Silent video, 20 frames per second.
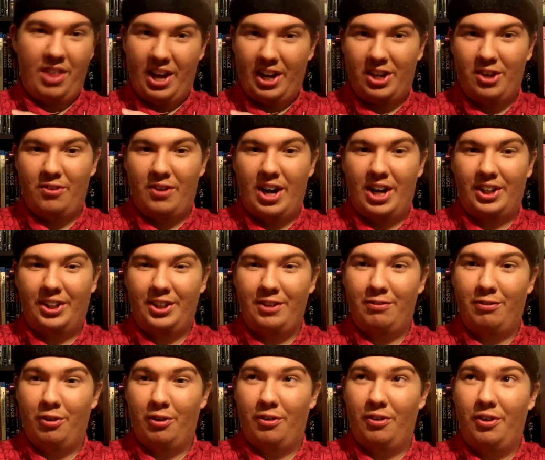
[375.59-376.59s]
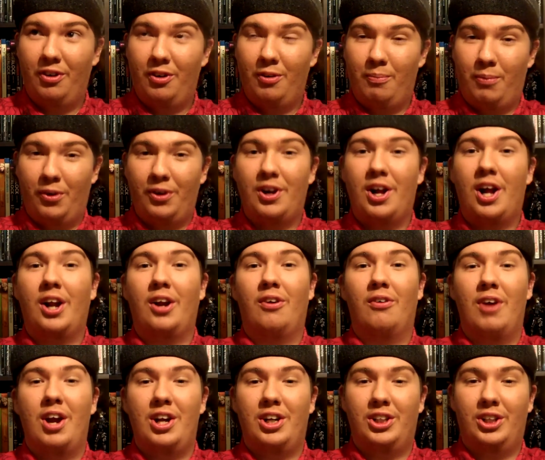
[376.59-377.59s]
Thank you, Ashleigh, for putting on a
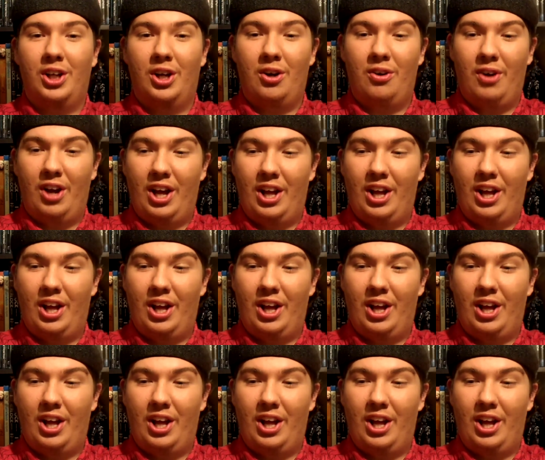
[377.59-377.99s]
great show.